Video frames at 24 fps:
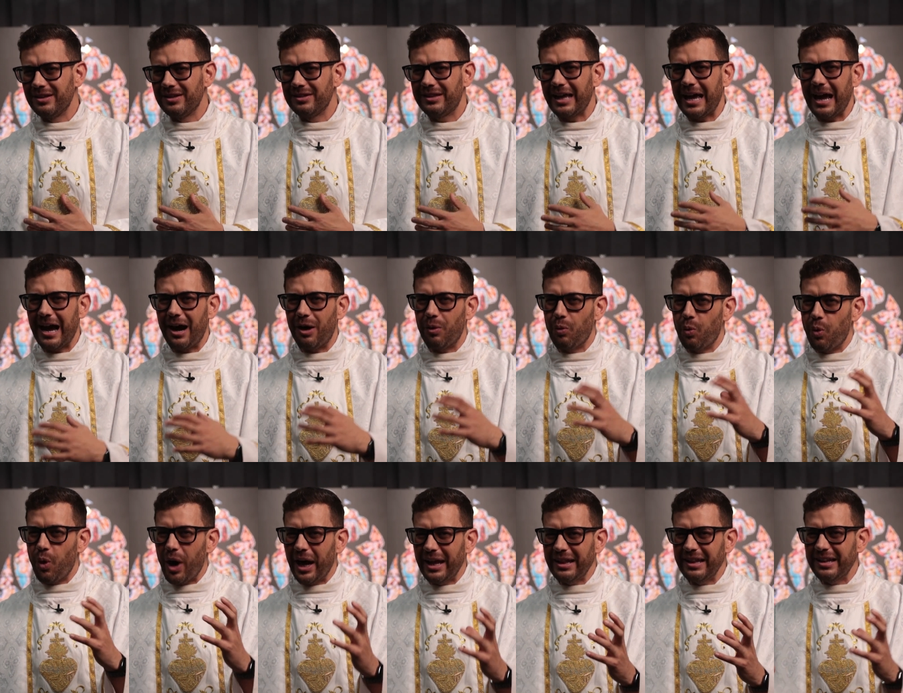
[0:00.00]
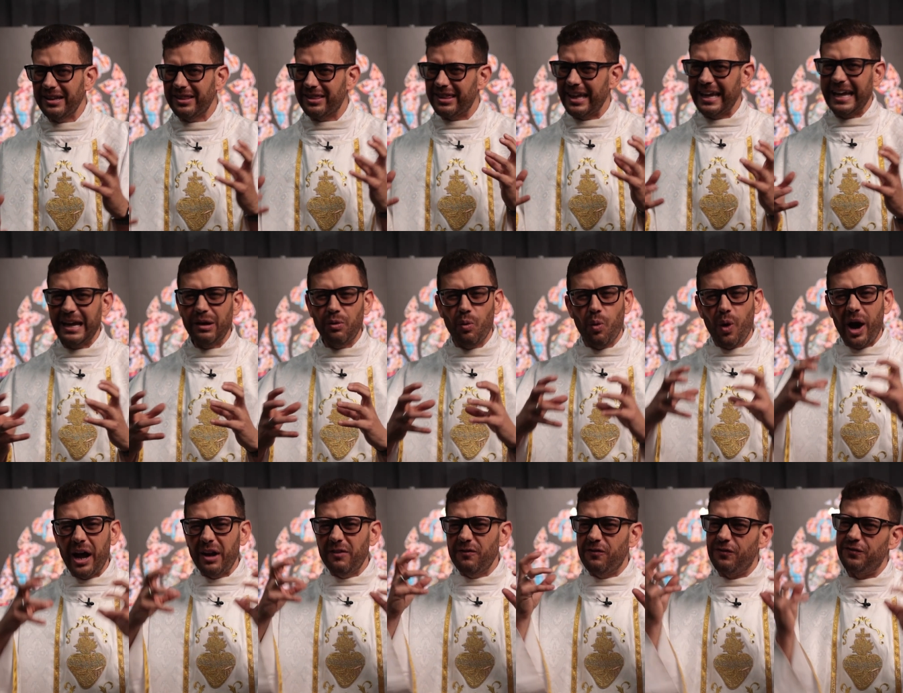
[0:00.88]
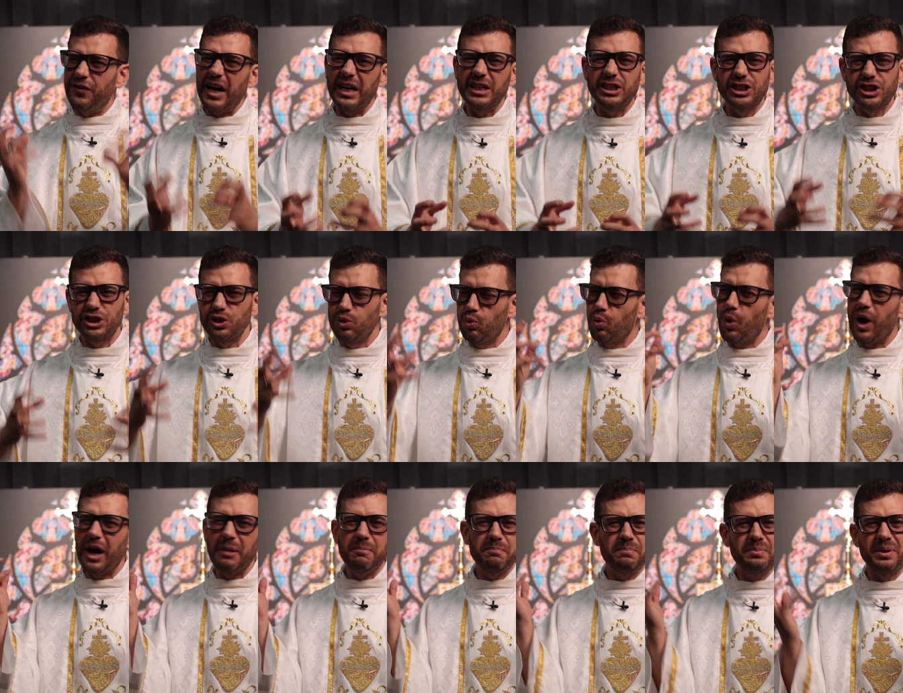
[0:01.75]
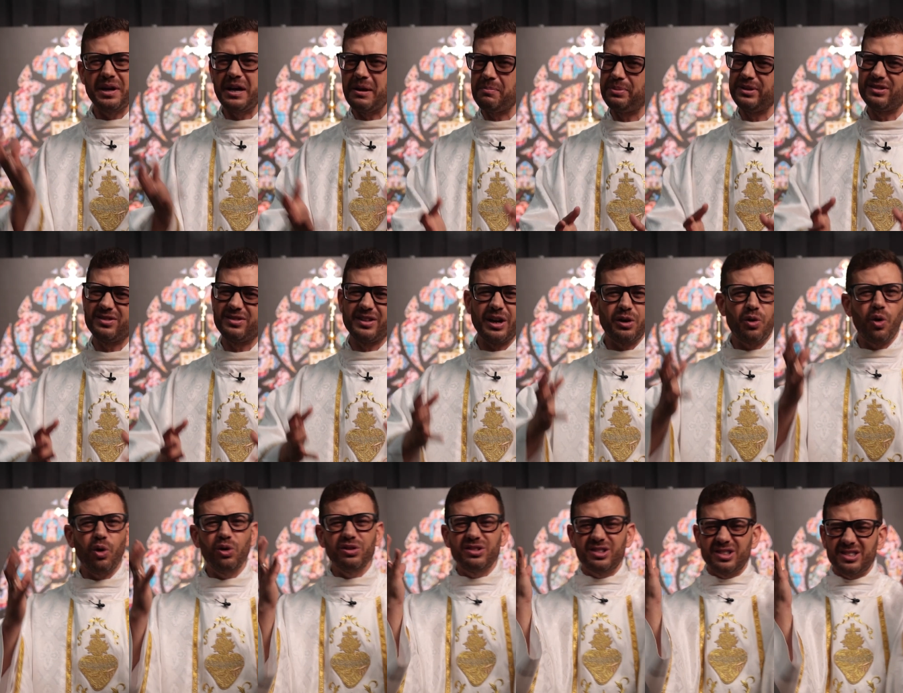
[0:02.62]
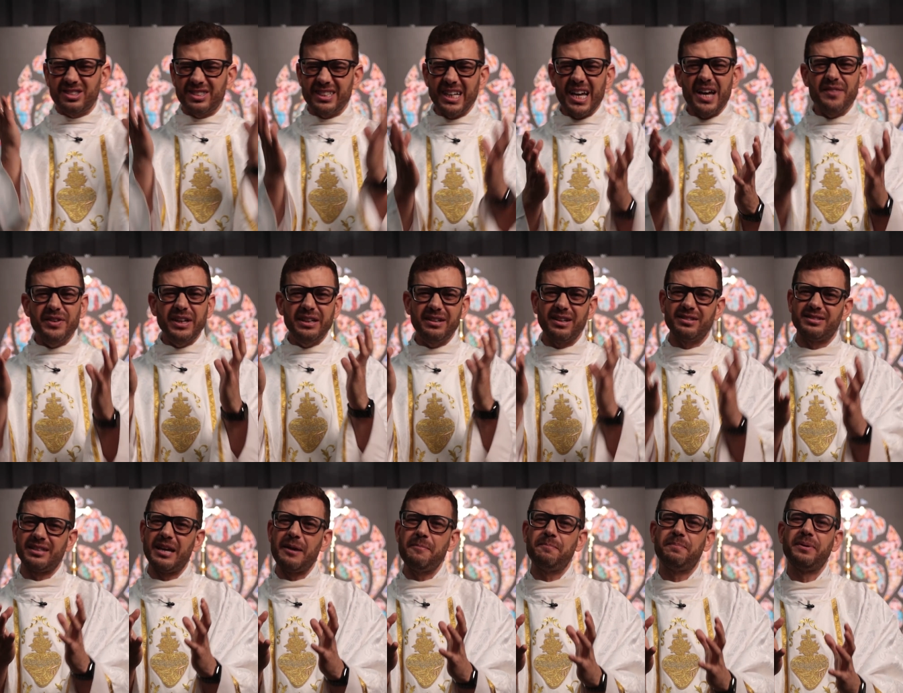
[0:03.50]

They are one thing, one function, one purpose. They're all serving the same